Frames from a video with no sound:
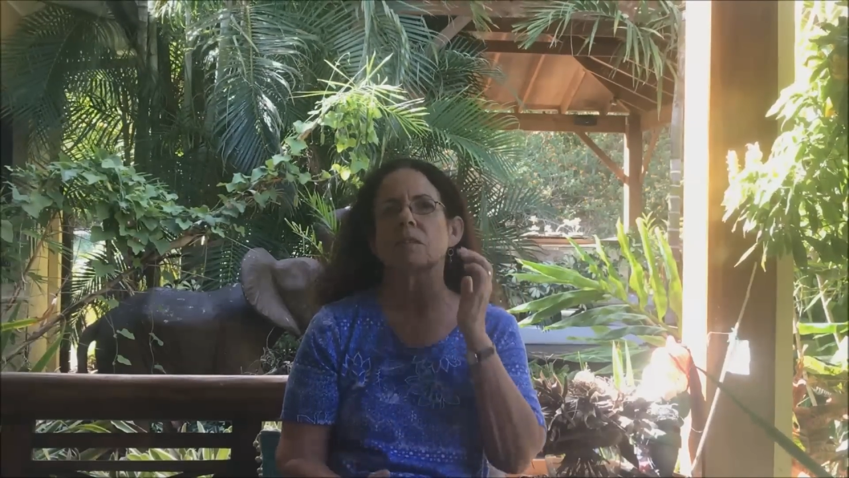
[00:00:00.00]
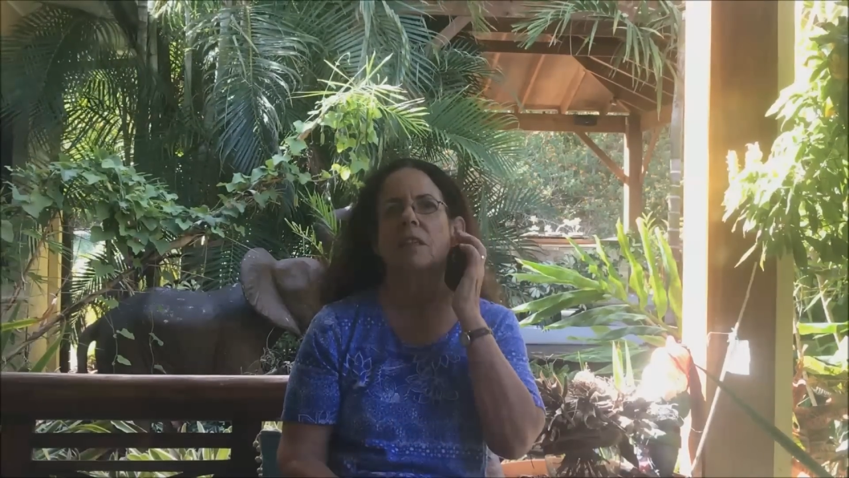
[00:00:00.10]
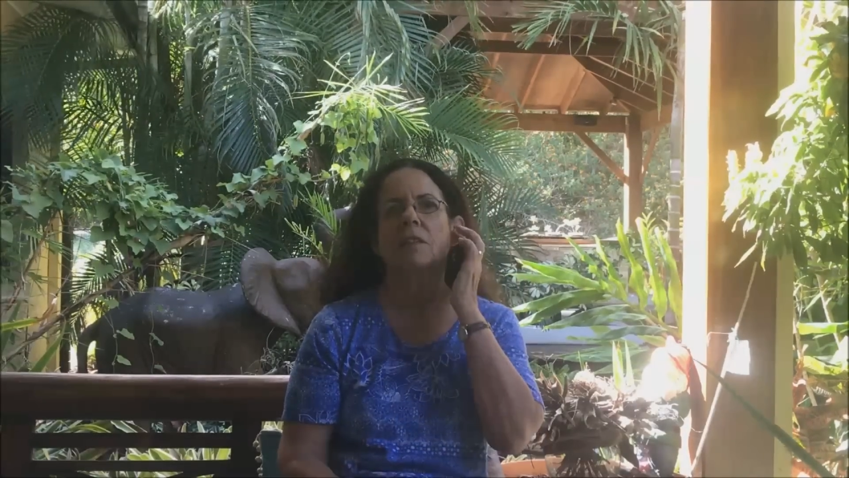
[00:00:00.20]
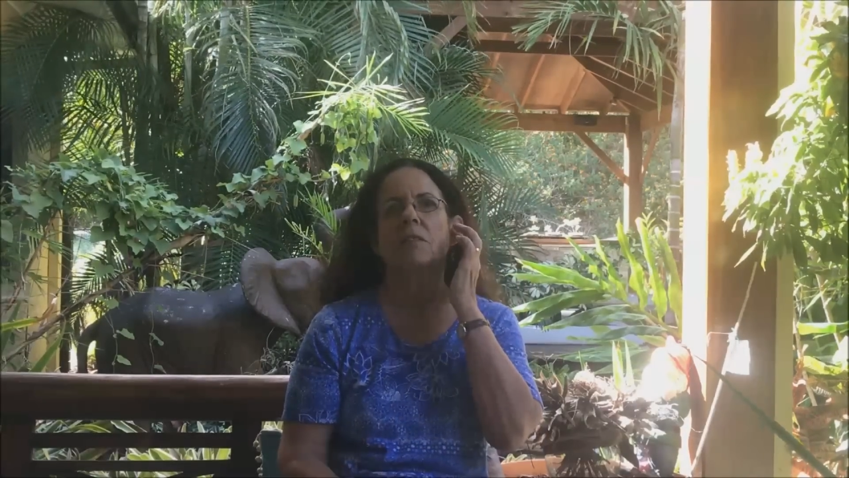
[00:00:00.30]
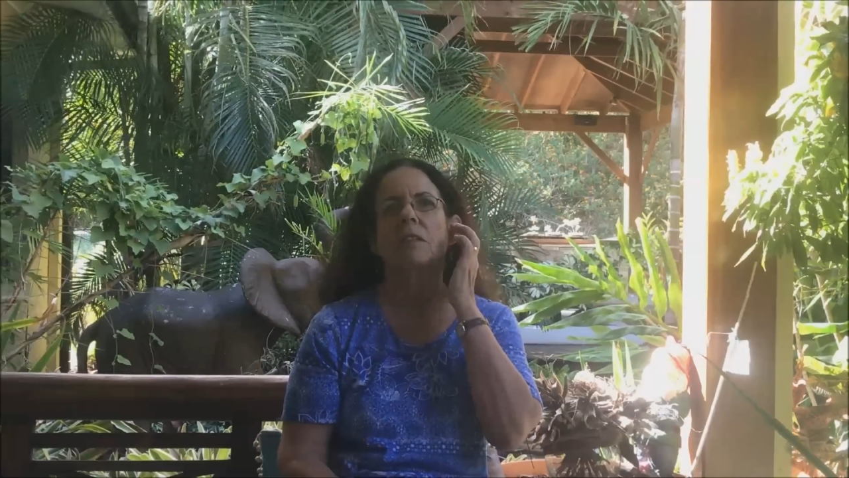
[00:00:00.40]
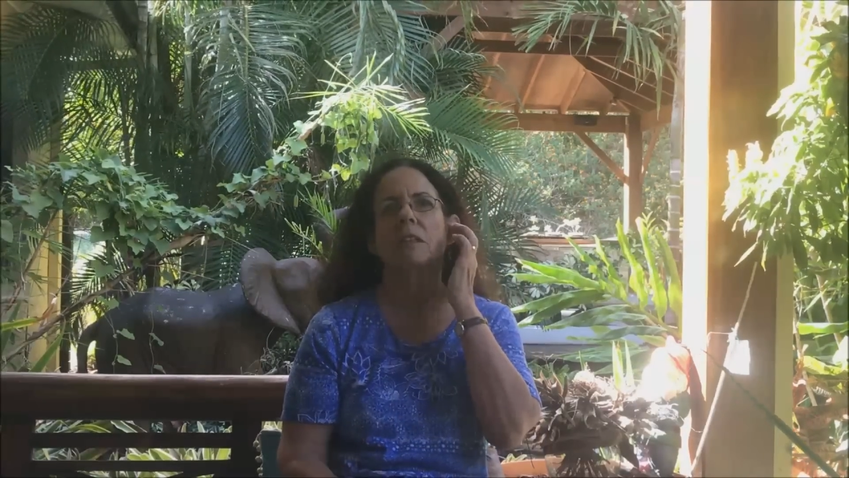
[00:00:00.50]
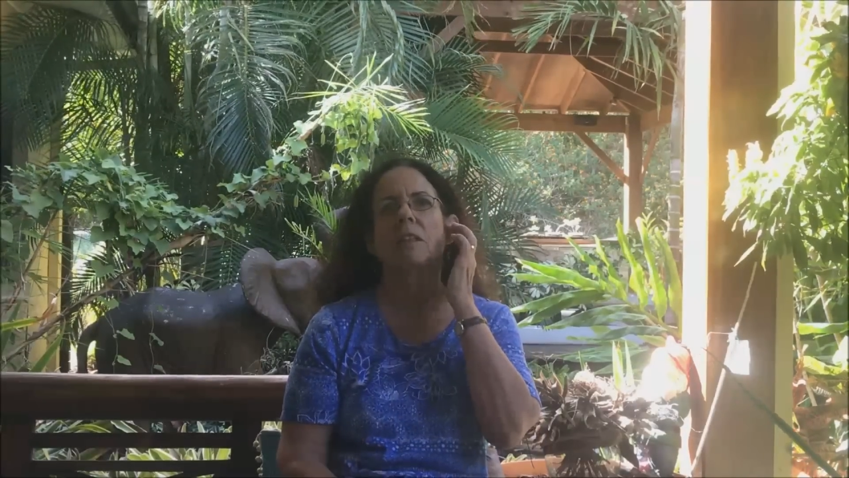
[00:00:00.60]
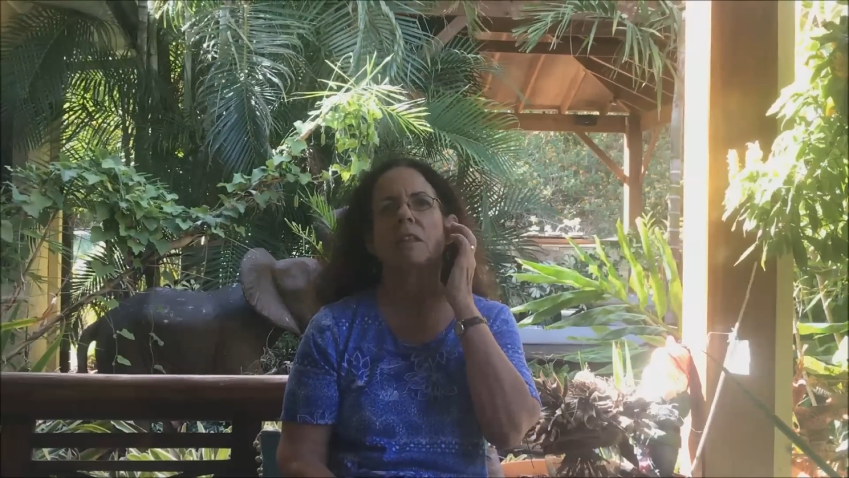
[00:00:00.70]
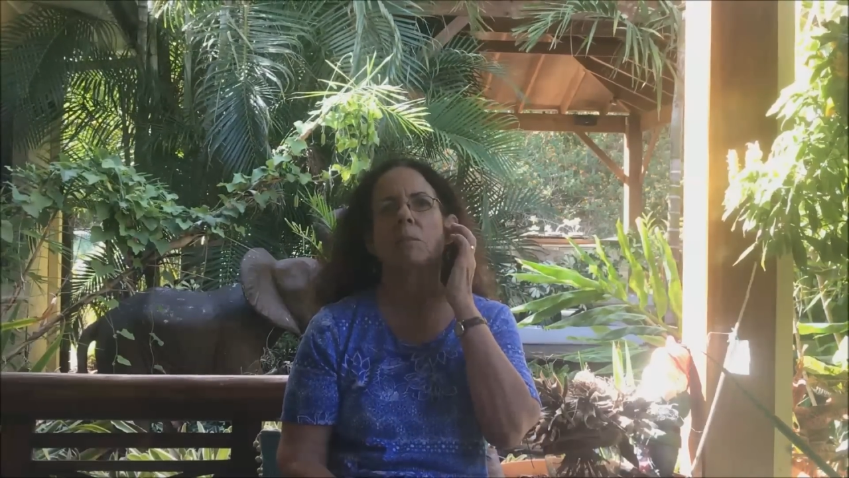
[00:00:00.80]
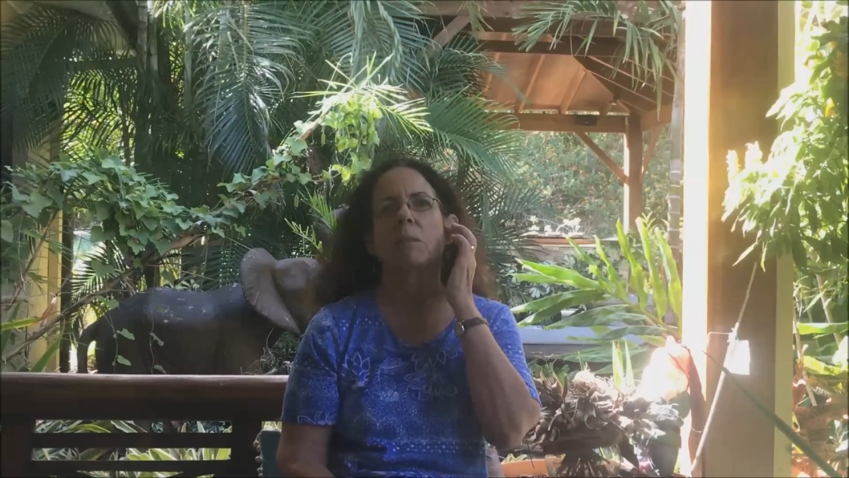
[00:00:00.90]
sound of
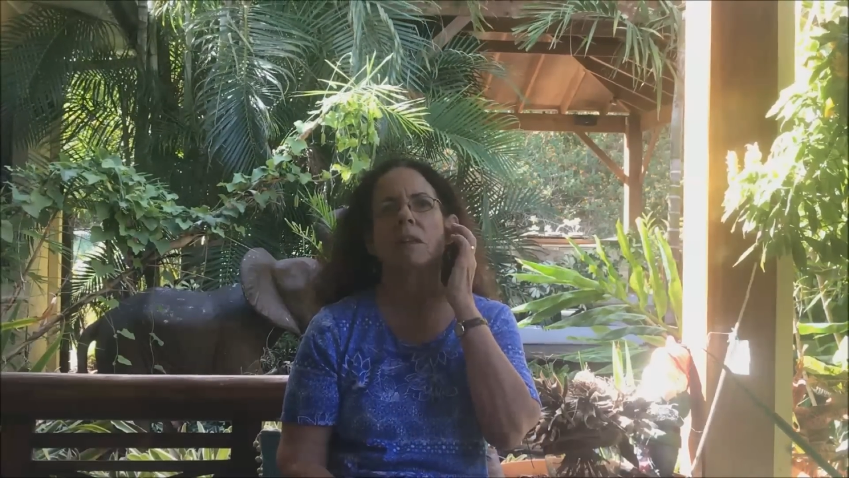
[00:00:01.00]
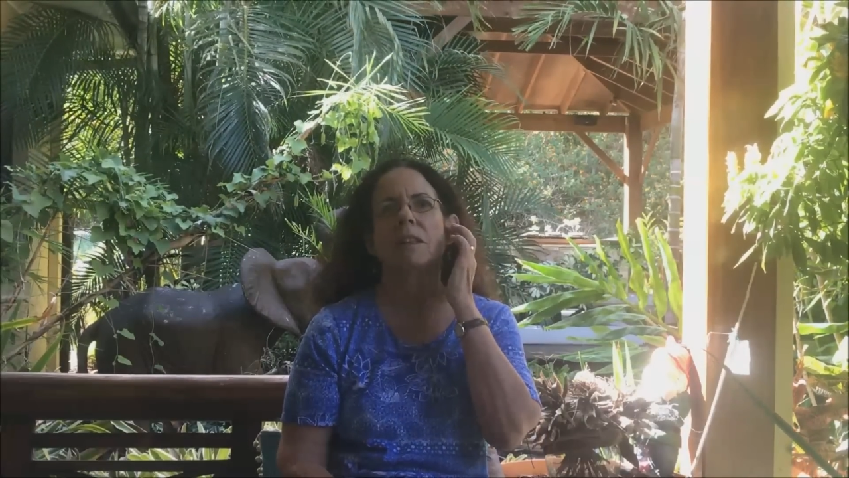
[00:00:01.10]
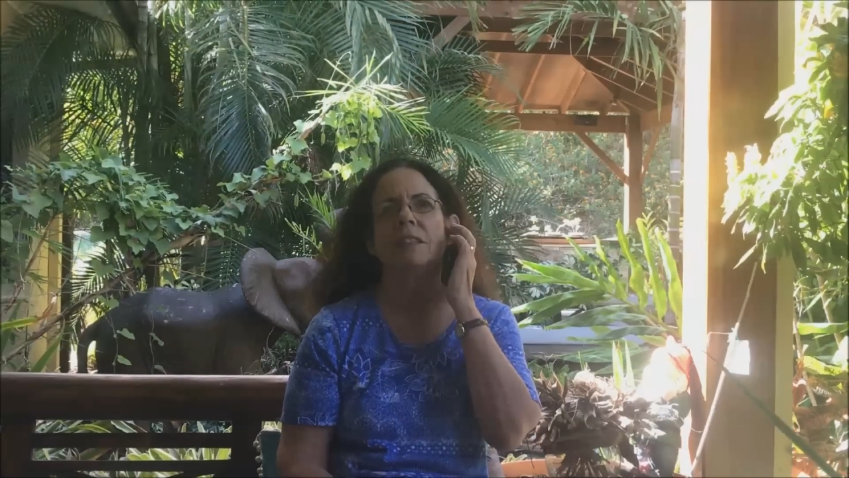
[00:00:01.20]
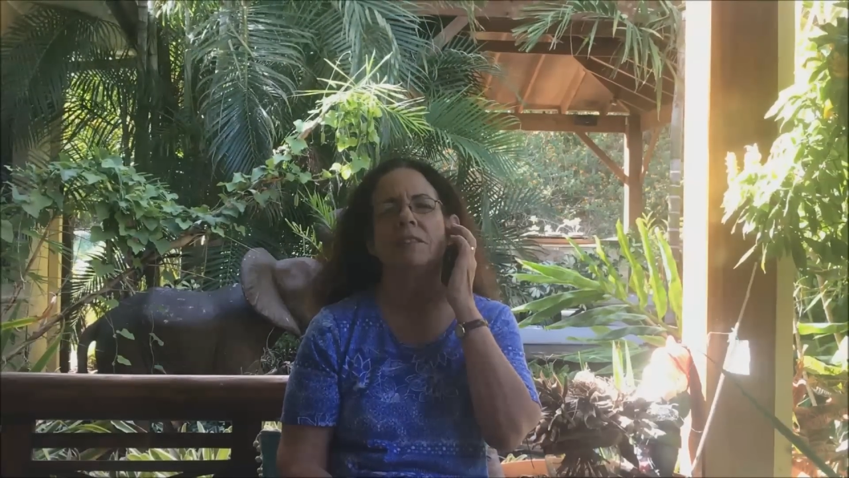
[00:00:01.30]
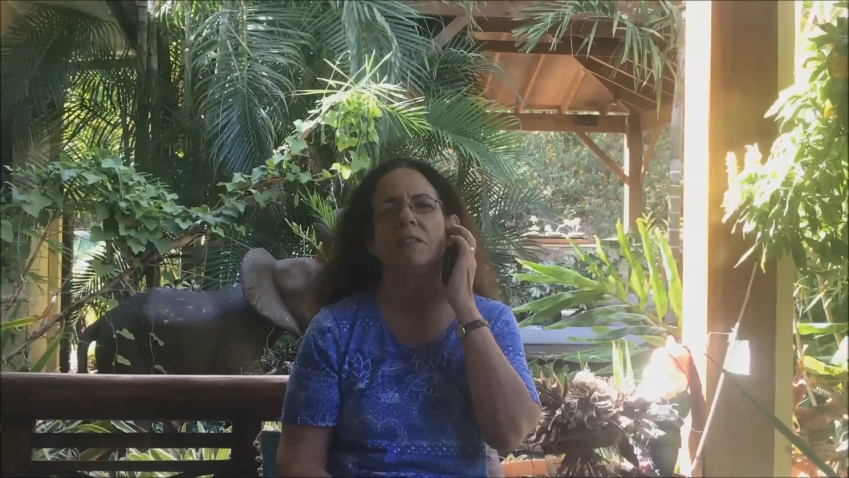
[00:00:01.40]
clicking in my ear,